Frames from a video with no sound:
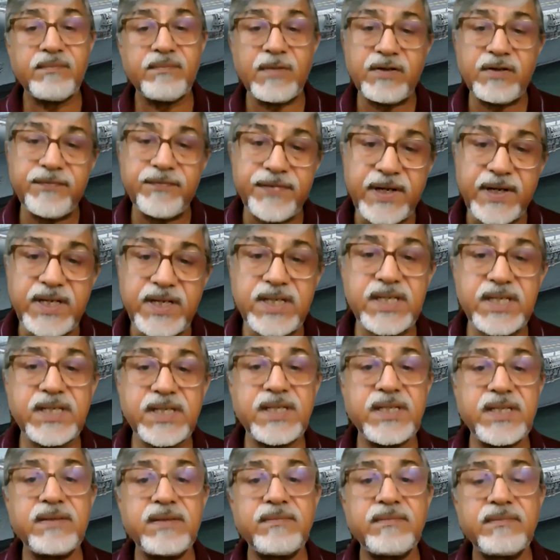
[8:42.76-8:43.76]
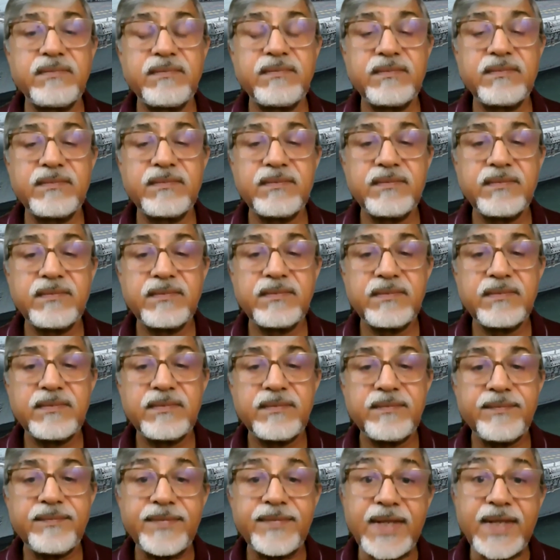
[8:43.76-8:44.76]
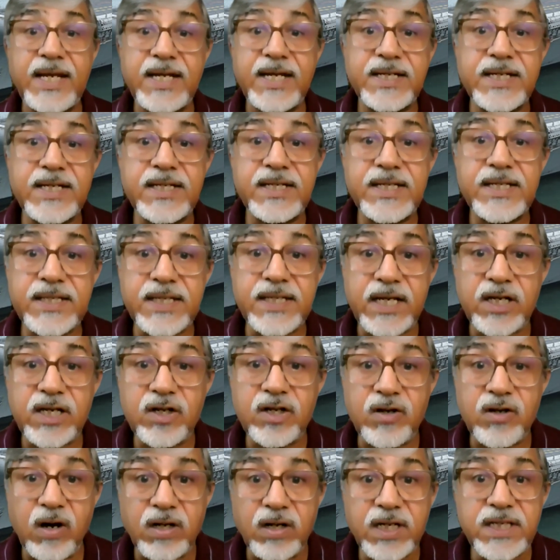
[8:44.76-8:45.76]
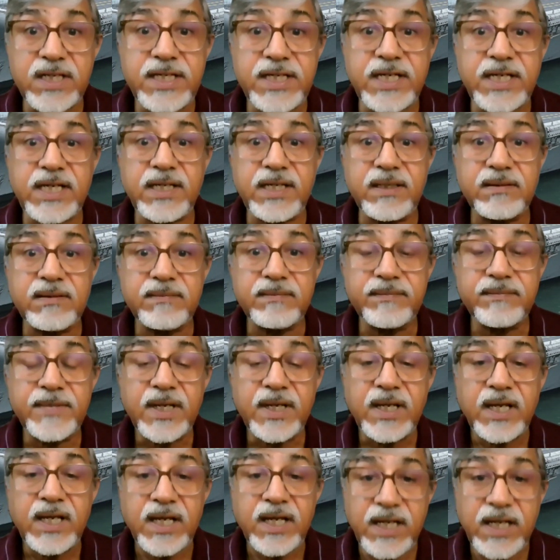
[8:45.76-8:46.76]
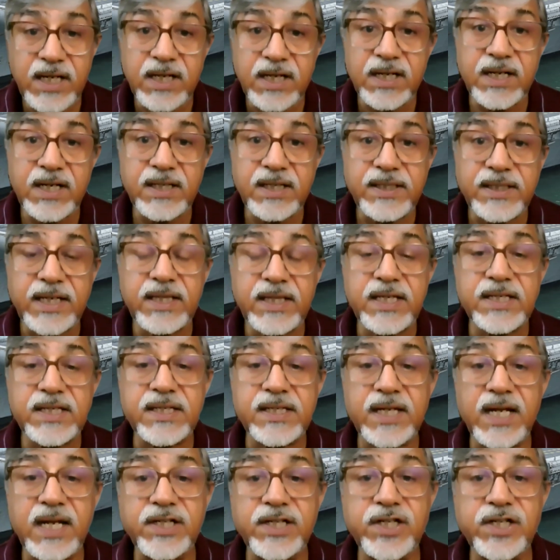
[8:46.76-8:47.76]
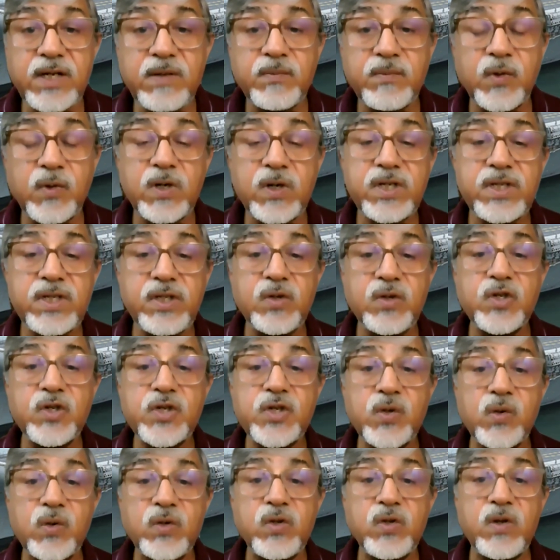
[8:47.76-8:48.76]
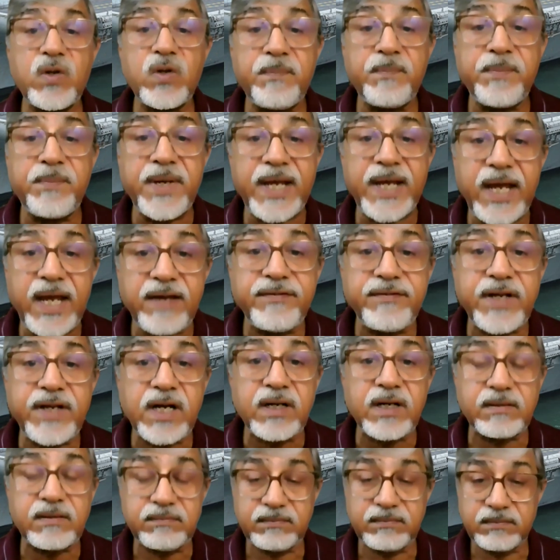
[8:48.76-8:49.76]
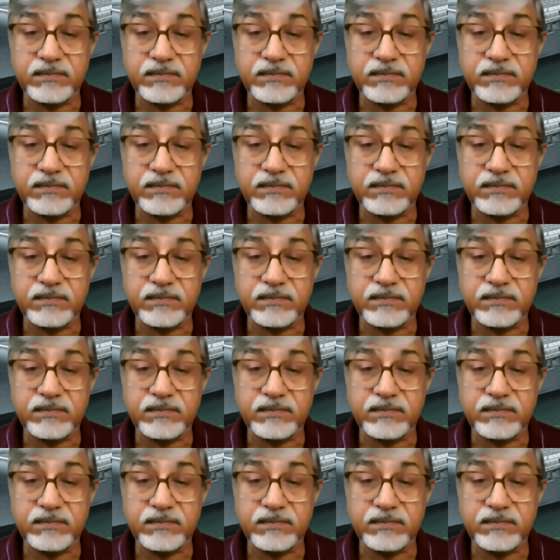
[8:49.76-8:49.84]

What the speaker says: But friends, it is psychology. Here in the selection boards, you show your behavior.